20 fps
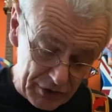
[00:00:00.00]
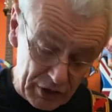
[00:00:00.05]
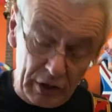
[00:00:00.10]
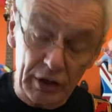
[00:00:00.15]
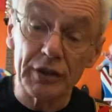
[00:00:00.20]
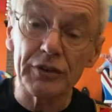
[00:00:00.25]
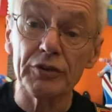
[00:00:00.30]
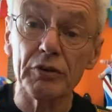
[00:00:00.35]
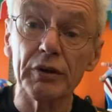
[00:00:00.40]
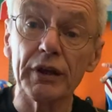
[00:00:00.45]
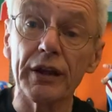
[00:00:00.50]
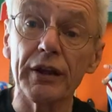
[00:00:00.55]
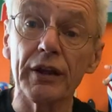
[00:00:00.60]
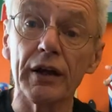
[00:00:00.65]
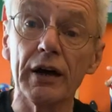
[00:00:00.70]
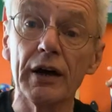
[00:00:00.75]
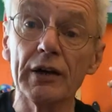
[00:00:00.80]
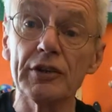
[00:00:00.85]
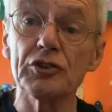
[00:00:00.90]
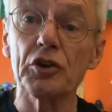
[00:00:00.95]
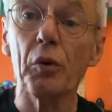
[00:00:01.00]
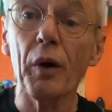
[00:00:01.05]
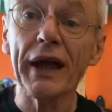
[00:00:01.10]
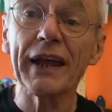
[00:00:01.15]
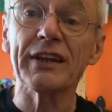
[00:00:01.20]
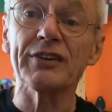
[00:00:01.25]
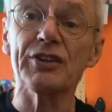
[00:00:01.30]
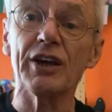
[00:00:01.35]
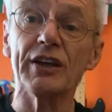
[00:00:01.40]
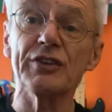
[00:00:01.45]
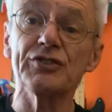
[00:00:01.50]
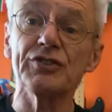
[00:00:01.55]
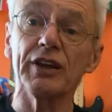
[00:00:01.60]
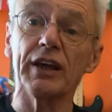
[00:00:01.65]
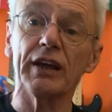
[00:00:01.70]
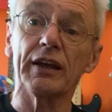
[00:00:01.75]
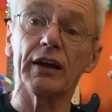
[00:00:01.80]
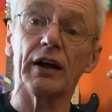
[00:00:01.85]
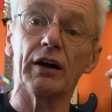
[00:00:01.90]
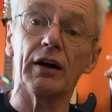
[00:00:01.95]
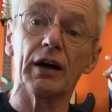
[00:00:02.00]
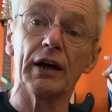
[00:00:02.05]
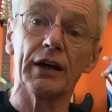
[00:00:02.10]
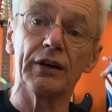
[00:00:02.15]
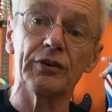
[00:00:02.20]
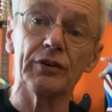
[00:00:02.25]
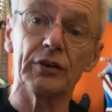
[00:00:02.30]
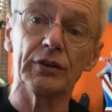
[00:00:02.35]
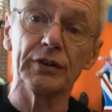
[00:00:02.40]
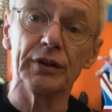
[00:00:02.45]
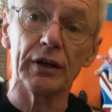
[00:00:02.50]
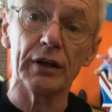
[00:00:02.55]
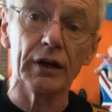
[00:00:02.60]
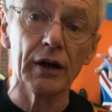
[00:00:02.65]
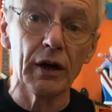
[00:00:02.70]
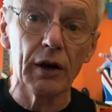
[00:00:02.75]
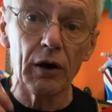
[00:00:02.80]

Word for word: I could do another twangtastic guide on